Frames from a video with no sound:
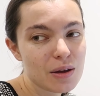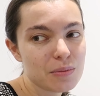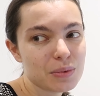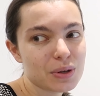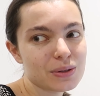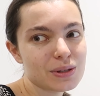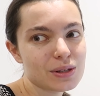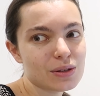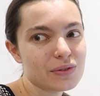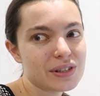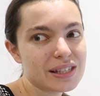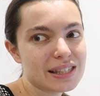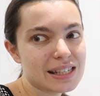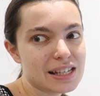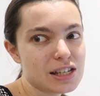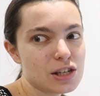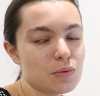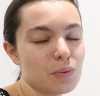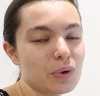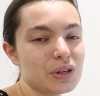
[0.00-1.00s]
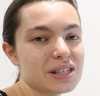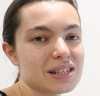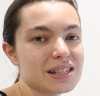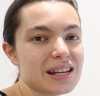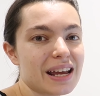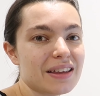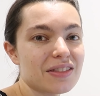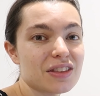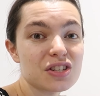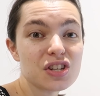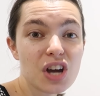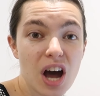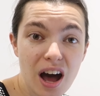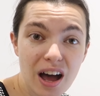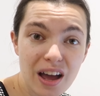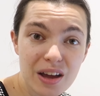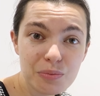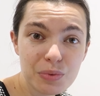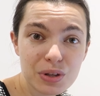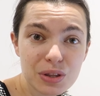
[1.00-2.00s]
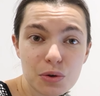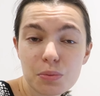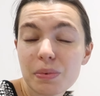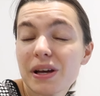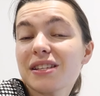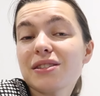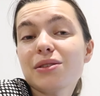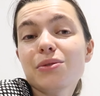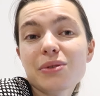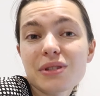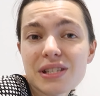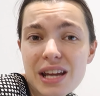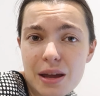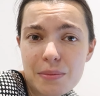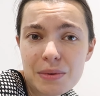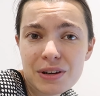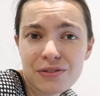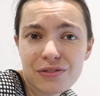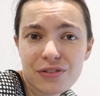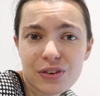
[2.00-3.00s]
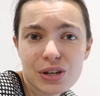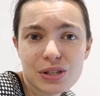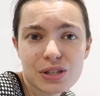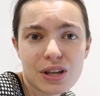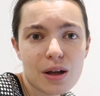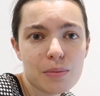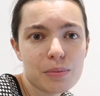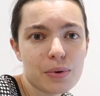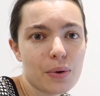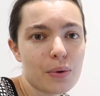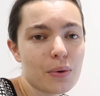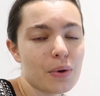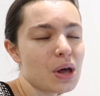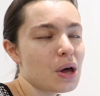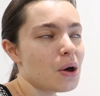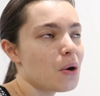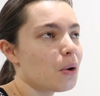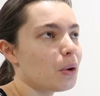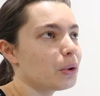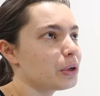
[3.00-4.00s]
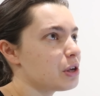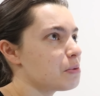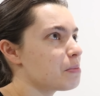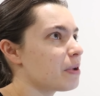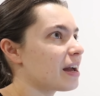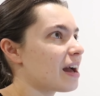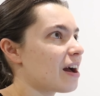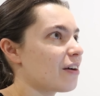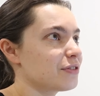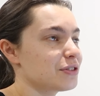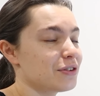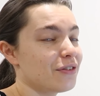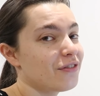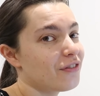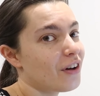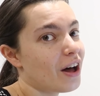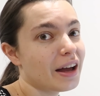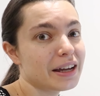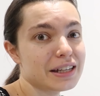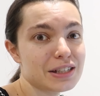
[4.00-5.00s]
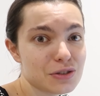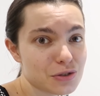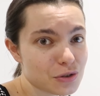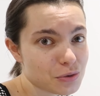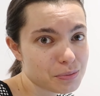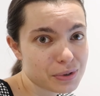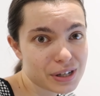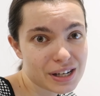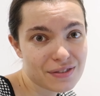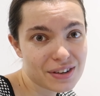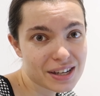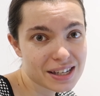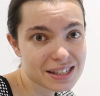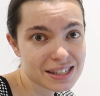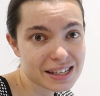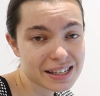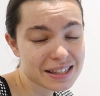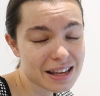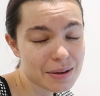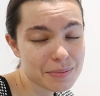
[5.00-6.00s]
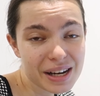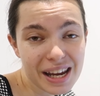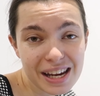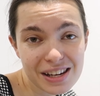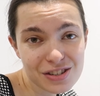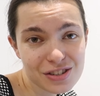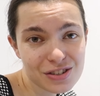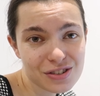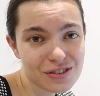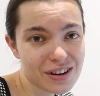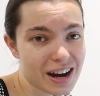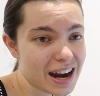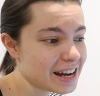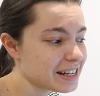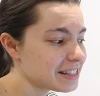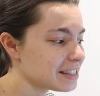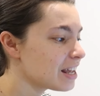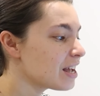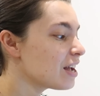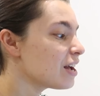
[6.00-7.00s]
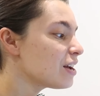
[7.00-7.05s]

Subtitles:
because obviously you want to take the time with your personal statement, for example, or you might have to find your previous examination grades,